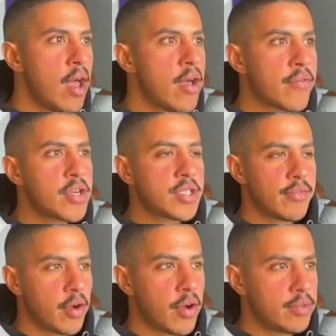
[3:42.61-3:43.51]
First of
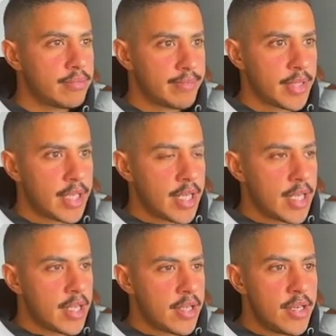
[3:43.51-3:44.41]
all,
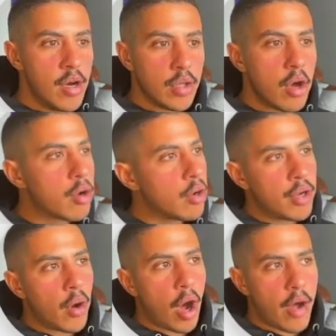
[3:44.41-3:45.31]
no logo,
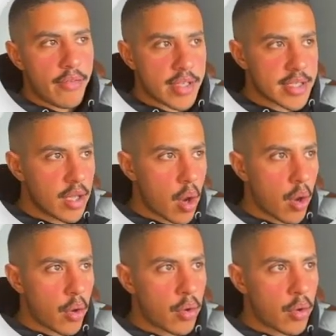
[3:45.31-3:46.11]
no obvious logo.